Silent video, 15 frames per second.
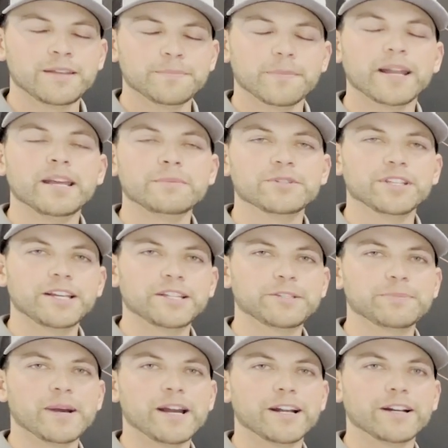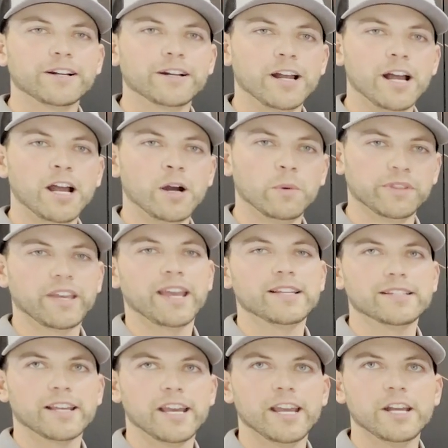My name is Lance Meyer with
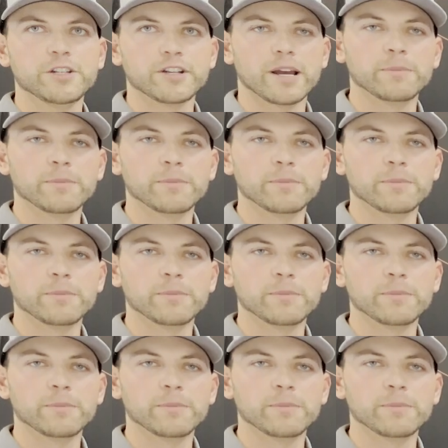Case IH.